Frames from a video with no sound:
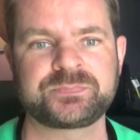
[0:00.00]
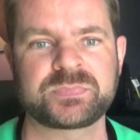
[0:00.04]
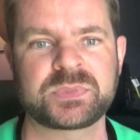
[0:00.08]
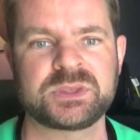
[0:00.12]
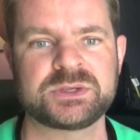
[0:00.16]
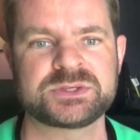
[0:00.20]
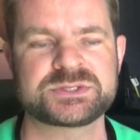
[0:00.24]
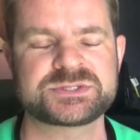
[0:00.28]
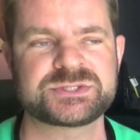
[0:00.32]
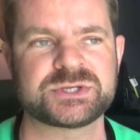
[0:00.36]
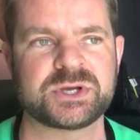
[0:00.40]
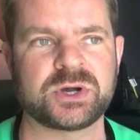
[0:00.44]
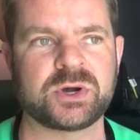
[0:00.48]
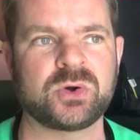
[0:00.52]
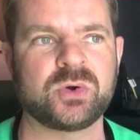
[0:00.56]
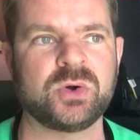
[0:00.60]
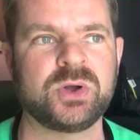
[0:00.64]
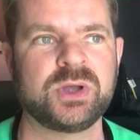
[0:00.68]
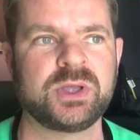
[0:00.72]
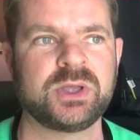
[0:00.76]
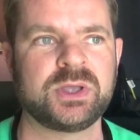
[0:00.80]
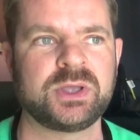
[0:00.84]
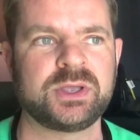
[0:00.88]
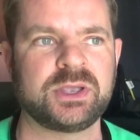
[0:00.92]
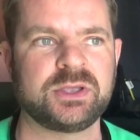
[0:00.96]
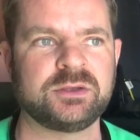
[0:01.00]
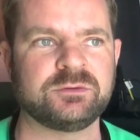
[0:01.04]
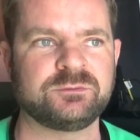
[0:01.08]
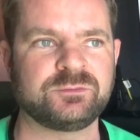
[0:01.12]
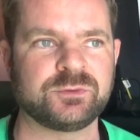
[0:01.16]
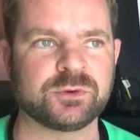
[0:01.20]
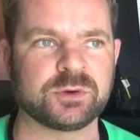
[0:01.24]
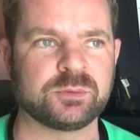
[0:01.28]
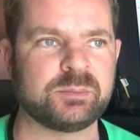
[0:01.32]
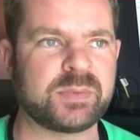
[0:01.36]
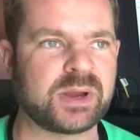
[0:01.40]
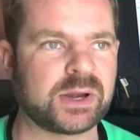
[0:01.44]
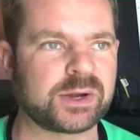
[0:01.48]
So if
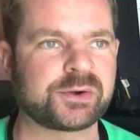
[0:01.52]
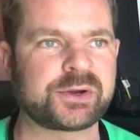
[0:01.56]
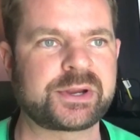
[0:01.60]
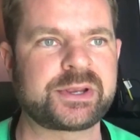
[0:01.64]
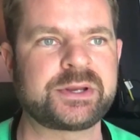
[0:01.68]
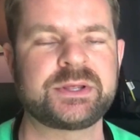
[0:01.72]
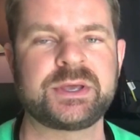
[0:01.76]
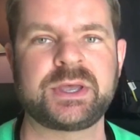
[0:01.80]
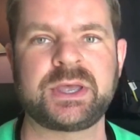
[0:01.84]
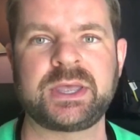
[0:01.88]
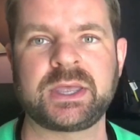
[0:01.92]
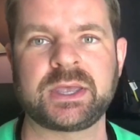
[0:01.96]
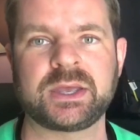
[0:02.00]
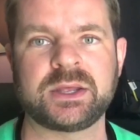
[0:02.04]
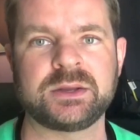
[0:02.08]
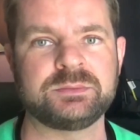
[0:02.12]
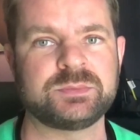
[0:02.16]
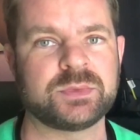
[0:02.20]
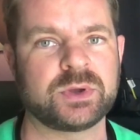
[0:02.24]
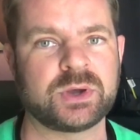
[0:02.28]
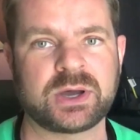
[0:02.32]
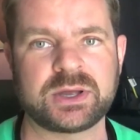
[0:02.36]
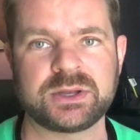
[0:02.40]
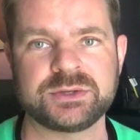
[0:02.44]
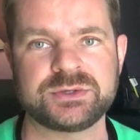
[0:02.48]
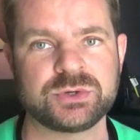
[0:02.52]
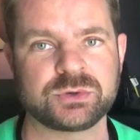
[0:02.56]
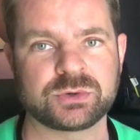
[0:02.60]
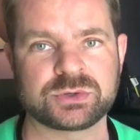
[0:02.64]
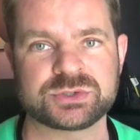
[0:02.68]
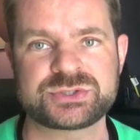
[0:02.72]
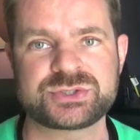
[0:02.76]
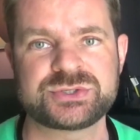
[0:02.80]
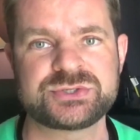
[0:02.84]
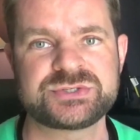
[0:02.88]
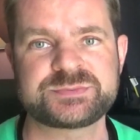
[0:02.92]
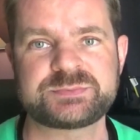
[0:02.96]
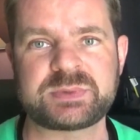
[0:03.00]
you're married and or
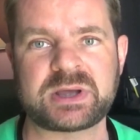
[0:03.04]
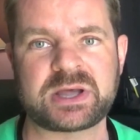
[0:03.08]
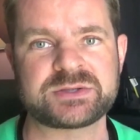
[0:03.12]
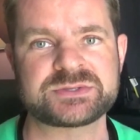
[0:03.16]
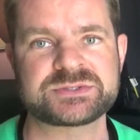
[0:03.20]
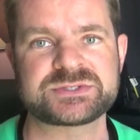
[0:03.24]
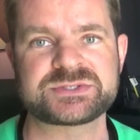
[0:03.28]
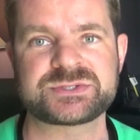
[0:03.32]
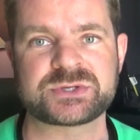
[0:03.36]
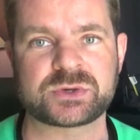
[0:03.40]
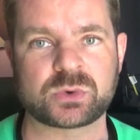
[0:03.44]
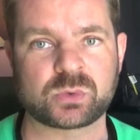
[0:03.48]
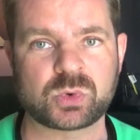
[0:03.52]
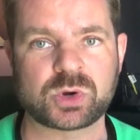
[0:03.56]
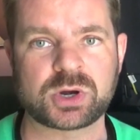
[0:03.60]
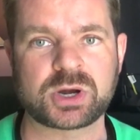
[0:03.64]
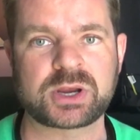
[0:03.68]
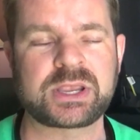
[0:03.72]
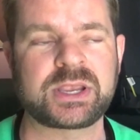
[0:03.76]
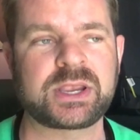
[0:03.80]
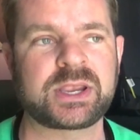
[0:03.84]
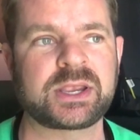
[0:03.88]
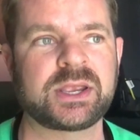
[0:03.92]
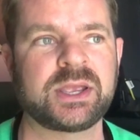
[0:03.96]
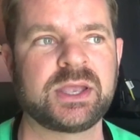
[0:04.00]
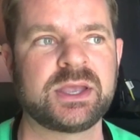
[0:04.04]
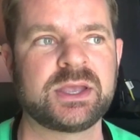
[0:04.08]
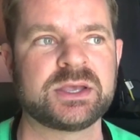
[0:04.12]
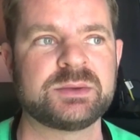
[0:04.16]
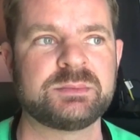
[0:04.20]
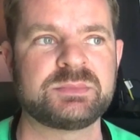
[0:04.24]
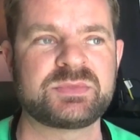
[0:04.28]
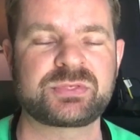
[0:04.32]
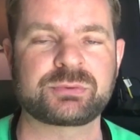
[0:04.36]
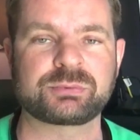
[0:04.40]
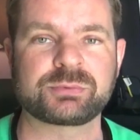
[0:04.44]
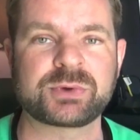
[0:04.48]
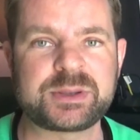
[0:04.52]
two spouses are working,
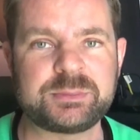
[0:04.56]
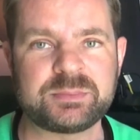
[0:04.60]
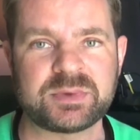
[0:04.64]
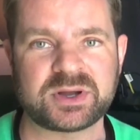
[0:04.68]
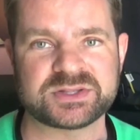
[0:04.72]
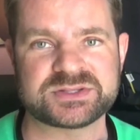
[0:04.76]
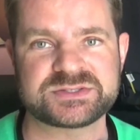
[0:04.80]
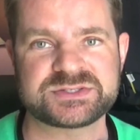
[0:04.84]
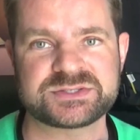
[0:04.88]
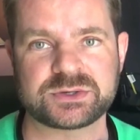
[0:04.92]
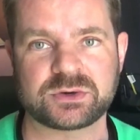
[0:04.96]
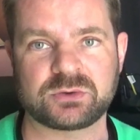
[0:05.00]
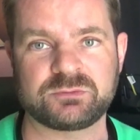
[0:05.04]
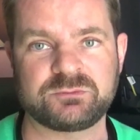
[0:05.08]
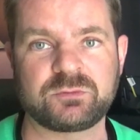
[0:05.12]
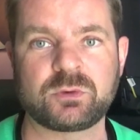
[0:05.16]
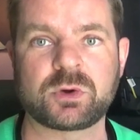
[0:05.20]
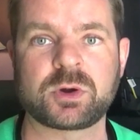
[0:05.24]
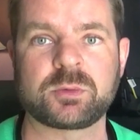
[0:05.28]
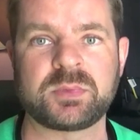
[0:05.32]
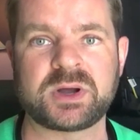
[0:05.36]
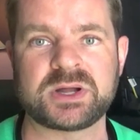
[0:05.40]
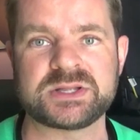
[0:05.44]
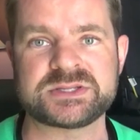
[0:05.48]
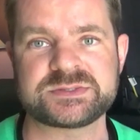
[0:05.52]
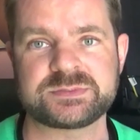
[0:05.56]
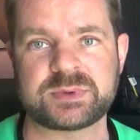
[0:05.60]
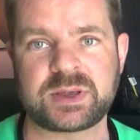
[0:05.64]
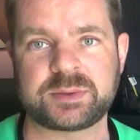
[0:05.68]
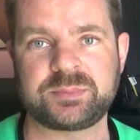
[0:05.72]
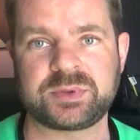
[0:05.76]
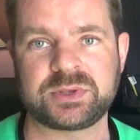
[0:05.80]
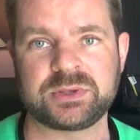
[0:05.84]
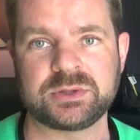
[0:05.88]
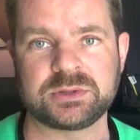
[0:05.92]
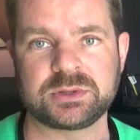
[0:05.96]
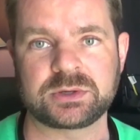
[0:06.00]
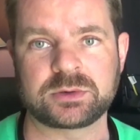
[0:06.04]
3 months or 4 months might
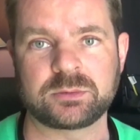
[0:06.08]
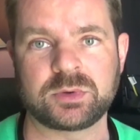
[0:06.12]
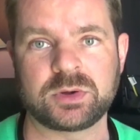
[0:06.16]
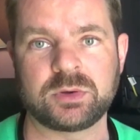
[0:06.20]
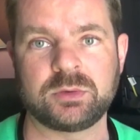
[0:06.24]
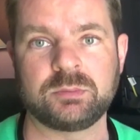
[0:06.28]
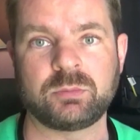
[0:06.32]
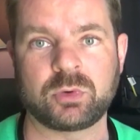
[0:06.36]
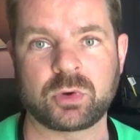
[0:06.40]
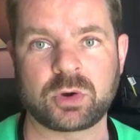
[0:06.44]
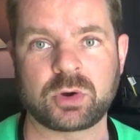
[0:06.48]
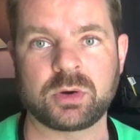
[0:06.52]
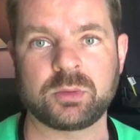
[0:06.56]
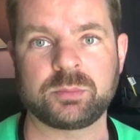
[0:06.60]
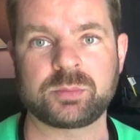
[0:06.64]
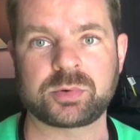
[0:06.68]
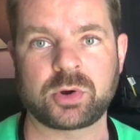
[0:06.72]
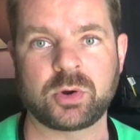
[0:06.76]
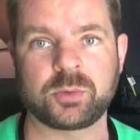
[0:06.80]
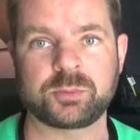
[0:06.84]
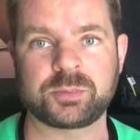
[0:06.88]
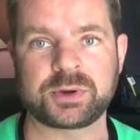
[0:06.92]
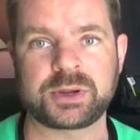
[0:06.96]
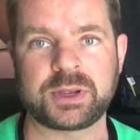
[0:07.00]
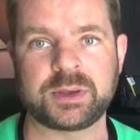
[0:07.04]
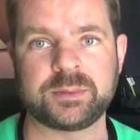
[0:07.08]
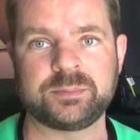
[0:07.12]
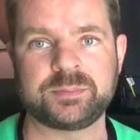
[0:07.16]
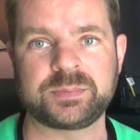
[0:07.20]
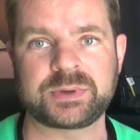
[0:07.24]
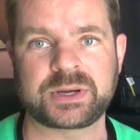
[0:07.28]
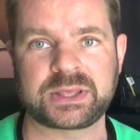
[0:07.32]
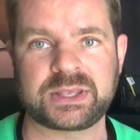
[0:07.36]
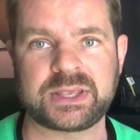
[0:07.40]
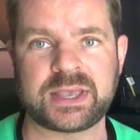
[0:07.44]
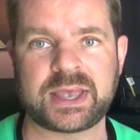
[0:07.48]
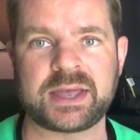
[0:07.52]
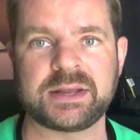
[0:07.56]
be a little bit more appropriate. But
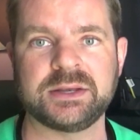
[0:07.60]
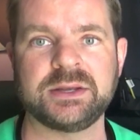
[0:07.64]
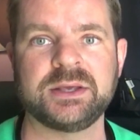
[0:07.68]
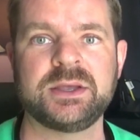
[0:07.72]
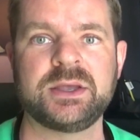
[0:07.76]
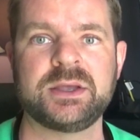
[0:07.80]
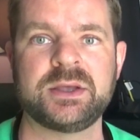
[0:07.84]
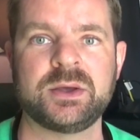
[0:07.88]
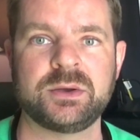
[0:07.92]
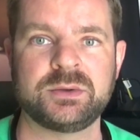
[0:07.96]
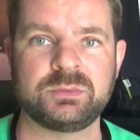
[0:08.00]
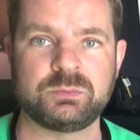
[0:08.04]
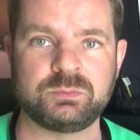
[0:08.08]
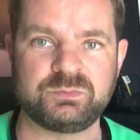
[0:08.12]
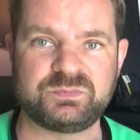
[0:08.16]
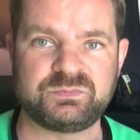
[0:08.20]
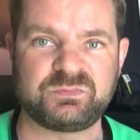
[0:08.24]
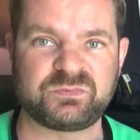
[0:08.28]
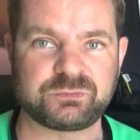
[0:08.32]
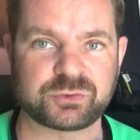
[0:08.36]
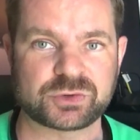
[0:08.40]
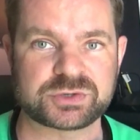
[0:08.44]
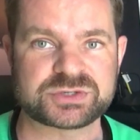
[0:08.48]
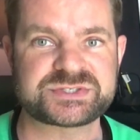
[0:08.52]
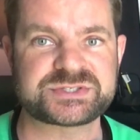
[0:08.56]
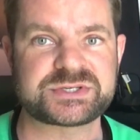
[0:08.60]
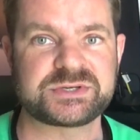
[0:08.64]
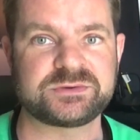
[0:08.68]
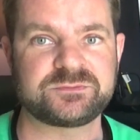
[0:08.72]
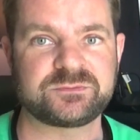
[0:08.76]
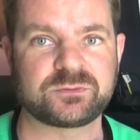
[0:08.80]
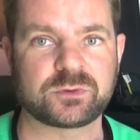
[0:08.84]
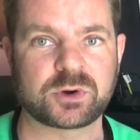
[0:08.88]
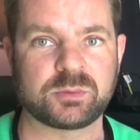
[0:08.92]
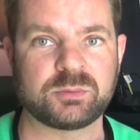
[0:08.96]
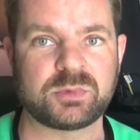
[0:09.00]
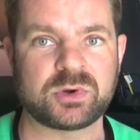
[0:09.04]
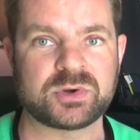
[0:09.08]
again, first and
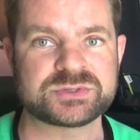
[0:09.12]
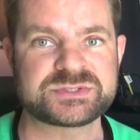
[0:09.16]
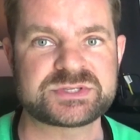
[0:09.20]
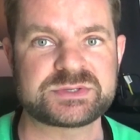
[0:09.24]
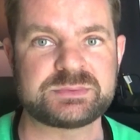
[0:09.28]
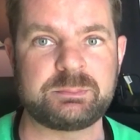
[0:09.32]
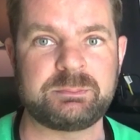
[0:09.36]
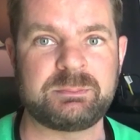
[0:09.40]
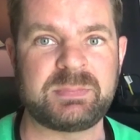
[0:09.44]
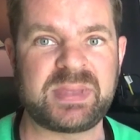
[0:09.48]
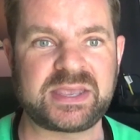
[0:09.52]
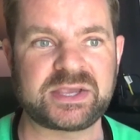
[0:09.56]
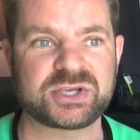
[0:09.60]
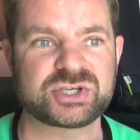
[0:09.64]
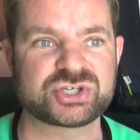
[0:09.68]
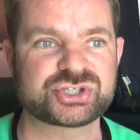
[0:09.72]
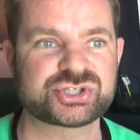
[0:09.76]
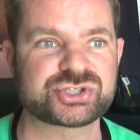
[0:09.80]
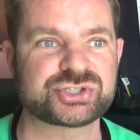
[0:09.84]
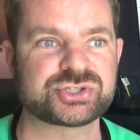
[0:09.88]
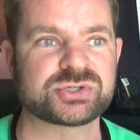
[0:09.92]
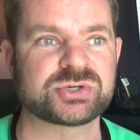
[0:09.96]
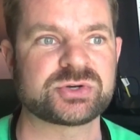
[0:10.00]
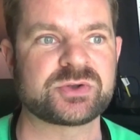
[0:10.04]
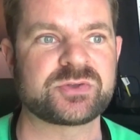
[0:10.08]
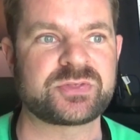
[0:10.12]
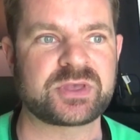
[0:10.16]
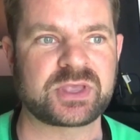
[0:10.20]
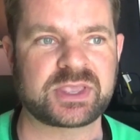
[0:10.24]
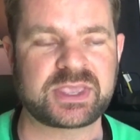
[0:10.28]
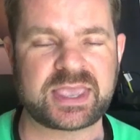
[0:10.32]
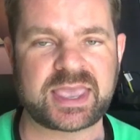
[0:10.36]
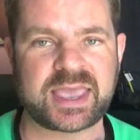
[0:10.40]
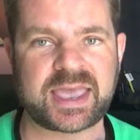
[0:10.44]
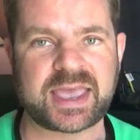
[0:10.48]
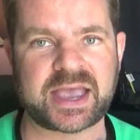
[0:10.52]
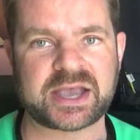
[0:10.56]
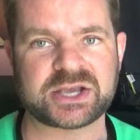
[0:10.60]
foremost, make sure the
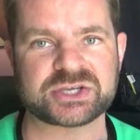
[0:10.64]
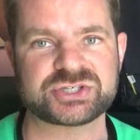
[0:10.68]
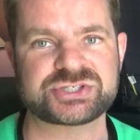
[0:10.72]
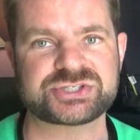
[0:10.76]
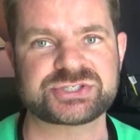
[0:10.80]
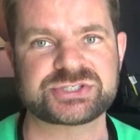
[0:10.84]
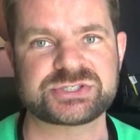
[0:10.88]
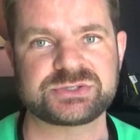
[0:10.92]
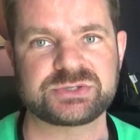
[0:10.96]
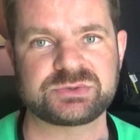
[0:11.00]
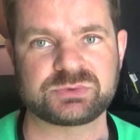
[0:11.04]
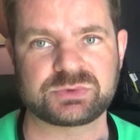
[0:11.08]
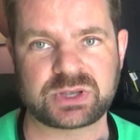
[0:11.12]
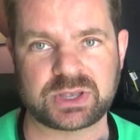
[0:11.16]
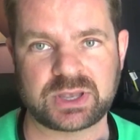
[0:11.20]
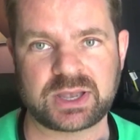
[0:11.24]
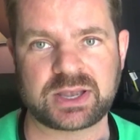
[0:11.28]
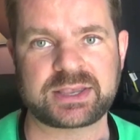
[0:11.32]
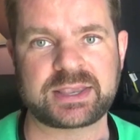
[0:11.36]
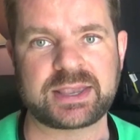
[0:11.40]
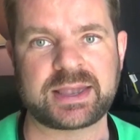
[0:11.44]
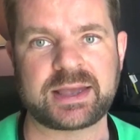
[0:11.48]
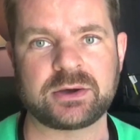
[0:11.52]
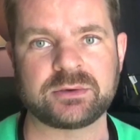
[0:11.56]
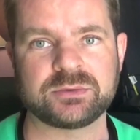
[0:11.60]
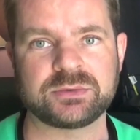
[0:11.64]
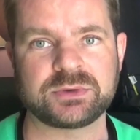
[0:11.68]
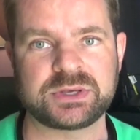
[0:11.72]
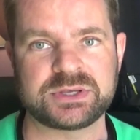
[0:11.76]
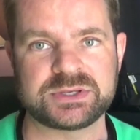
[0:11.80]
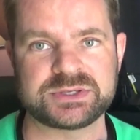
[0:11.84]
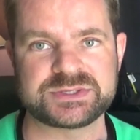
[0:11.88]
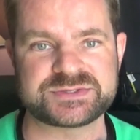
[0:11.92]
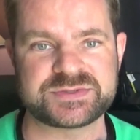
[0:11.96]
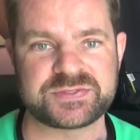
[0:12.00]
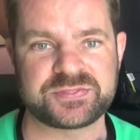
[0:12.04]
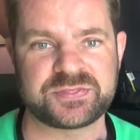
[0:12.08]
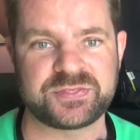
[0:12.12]
cash account
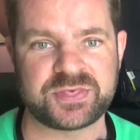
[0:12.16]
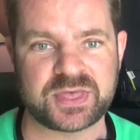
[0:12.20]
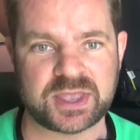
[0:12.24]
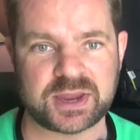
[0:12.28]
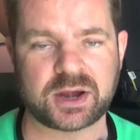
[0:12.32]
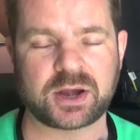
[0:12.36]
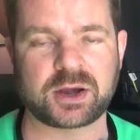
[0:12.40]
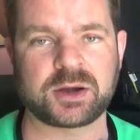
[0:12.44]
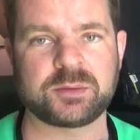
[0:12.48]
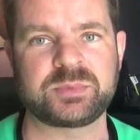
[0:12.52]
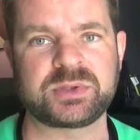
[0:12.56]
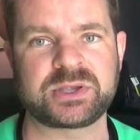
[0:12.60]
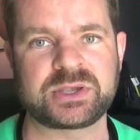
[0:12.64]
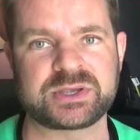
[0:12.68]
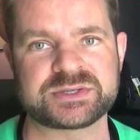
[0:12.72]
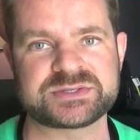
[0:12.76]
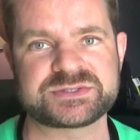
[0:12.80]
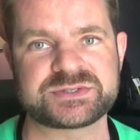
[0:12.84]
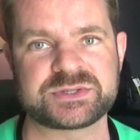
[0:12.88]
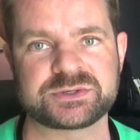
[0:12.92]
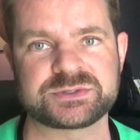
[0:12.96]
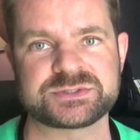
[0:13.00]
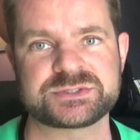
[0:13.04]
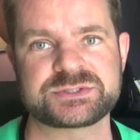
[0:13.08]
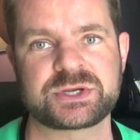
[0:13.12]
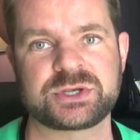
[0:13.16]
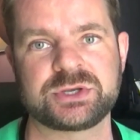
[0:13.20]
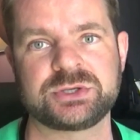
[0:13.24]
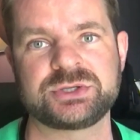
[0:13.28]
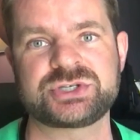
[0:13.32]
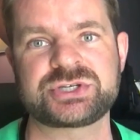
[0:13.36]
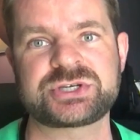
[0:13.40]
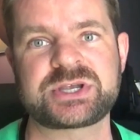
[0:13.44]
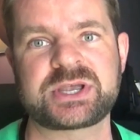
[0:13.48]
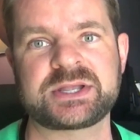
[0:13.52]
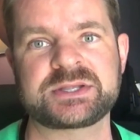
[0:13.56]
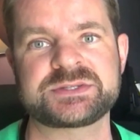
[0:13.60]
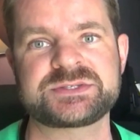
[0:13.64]
is there, because there's a good
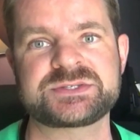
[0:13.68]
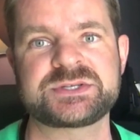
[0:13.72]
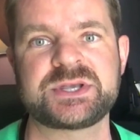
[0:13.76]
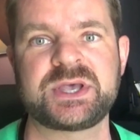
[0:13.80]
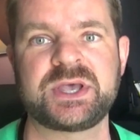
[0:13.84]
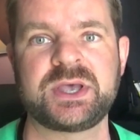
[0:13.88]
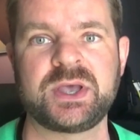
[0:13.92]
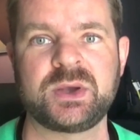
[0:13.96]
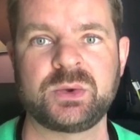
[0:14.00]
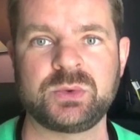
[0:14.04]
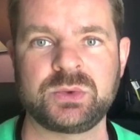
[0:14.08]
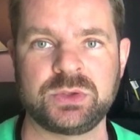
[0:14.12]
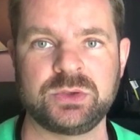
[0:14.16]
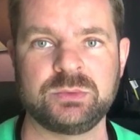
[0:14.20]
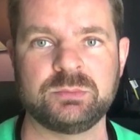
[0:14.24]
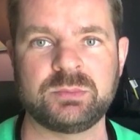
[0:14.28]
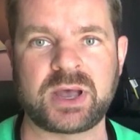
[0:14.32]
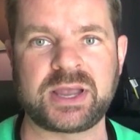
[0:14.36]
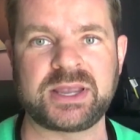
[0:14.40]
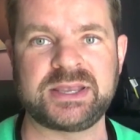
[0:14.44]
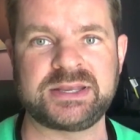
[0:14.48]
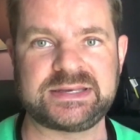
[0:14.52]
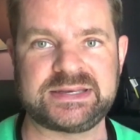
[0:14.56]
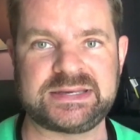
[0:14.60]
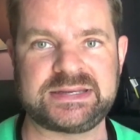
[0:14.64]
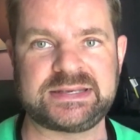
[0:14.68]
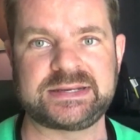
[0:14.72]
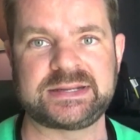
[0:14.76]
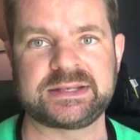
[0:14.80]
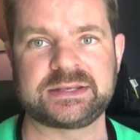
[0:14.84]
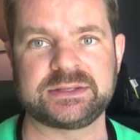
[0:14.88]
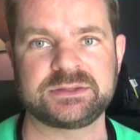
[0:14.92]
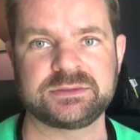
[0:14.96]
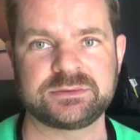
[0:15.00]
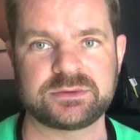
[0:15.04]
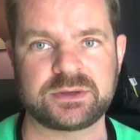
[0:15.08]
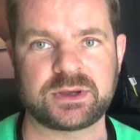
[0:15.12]
chance you might need it,